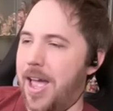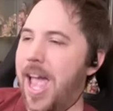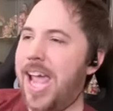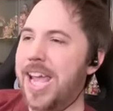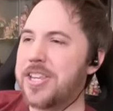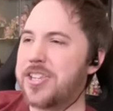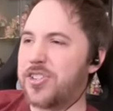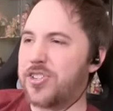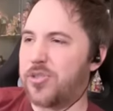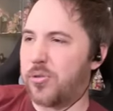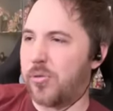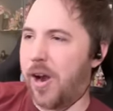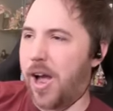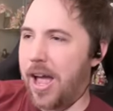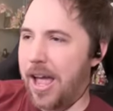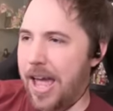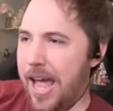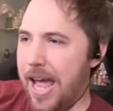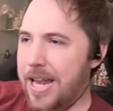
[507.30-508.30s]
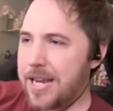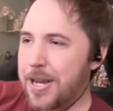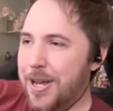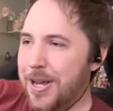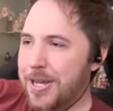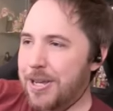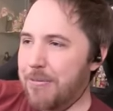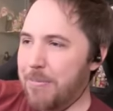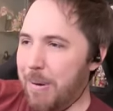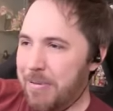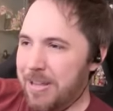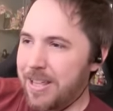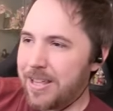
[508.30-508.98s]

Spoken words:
Hey, Straw Hat, you remember